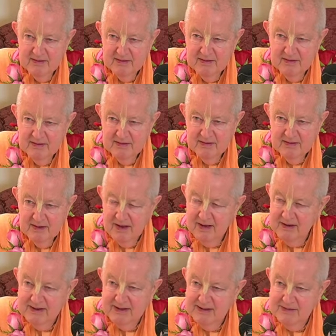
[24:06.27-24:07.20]
How to
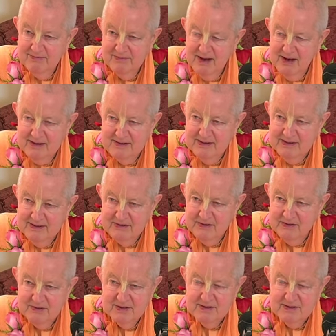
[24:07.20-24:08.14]
get bhakti? So
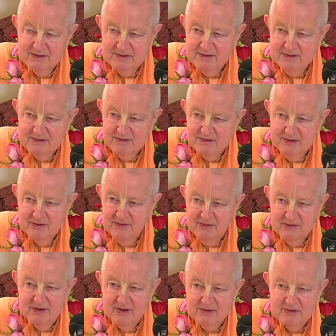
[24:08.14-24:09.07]
that's a
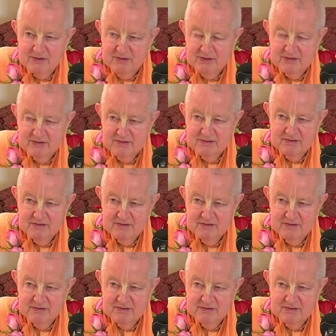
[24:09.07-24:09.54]
nice question.